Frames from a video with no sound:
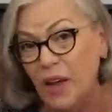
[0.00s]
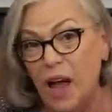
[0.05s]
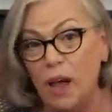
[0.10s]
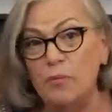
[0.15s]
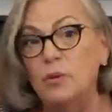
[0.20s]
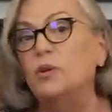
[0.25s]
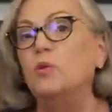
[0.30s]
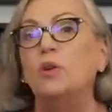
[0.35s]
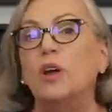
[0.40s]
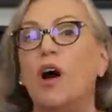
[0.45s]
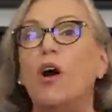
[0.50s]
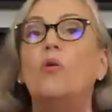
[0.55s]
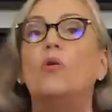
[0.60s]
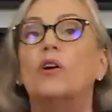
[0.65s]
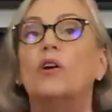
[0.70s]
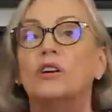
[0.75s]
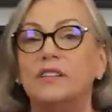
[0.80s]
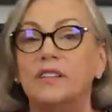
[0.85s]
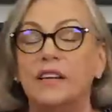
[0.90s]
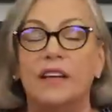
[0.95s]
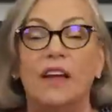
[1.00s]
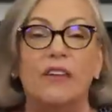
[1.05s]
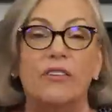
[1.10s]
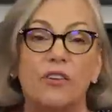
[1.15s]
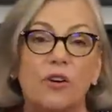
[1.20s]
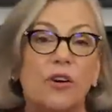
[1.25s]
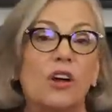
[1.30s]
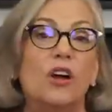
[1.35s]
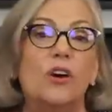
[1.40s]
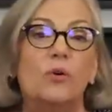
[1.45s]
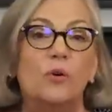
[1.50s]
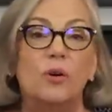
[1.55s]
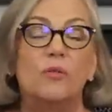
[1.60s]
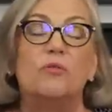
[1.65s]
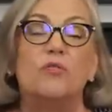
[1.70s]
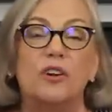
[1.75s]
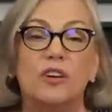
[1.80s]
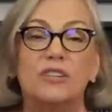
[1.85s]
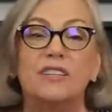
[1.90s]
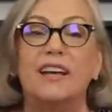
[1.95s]
I mean, we all work together. We've
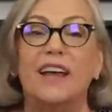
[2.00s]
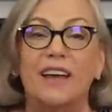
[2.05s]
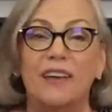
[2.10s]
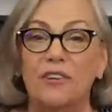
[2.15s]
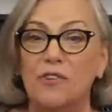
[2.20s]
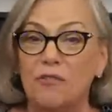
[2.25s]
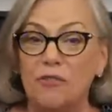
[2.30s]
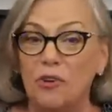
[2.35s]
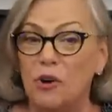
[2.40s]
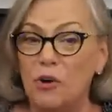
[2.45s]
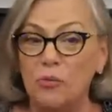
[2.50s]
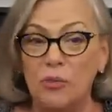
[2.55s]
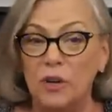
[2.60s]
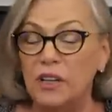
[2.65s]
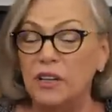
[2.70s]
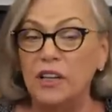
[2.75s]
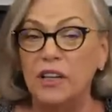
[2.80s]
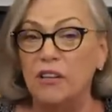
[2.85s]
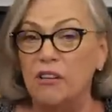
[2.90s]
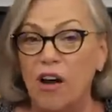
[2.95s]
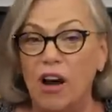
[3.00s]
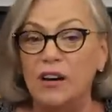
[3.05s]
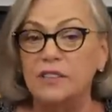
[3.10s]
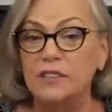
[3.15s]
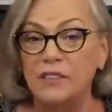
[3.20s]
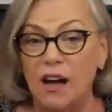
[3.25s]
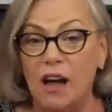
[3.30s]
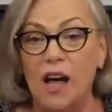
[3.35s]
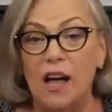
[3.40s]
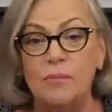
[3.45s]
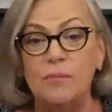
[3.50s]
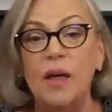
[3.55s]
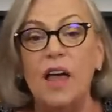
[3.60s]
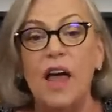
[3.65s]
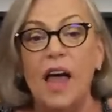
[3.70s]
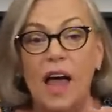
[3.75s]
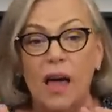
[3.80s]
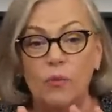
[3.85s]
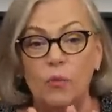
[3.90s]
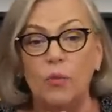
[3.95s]
worked together for a really long time,
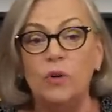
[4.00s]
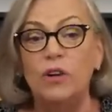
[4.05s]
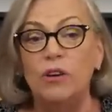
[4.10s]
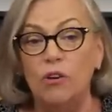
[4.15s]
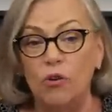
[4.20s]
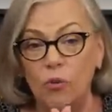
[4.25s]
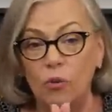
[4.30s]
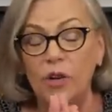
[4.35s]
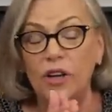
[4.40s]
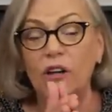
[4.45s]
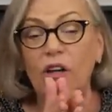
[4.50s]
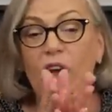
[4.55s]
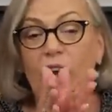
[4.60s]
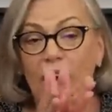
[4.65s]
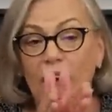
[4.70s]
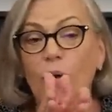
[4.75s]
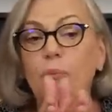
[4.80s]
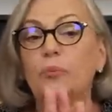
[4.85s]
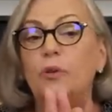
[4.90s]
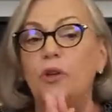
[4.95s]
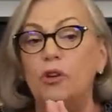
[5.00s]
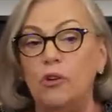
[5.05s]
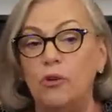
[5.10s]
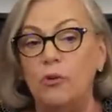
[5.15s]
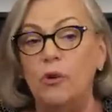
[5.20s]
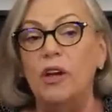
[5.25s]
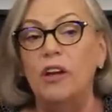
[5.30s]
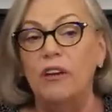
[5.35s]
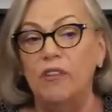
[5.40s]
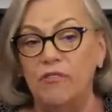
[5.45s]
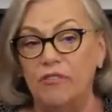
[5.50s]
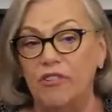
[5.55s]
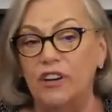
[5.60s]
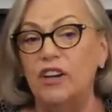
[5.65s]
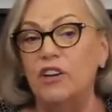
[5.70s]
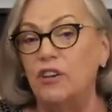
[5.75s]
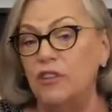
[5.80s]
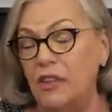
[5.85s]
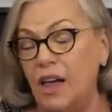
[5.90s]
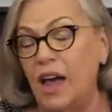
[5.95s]
and we'll, we'll help you
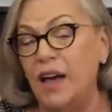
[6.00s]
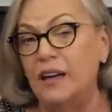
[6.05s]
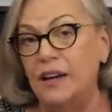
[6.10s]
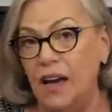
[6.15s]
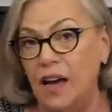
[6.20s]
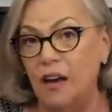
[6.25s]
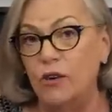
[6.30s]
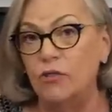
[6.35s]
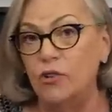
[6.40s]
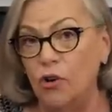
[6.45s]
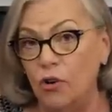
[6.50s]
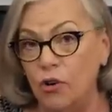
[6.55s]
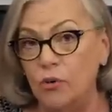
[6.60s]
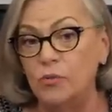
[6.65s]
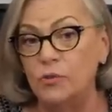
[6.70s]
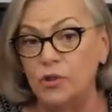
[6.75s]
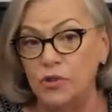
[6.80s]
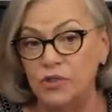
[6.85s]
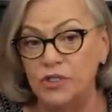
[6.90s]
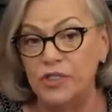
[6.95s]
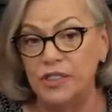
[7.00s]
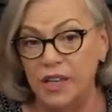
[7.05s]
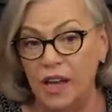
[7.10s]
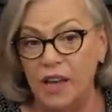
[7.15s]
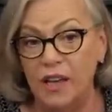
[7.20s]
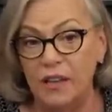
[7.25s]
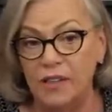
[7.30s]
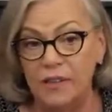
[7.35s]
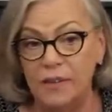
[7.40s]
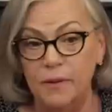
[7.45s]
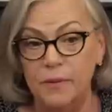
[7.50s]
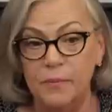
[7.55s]
figure that out, Home to Stead.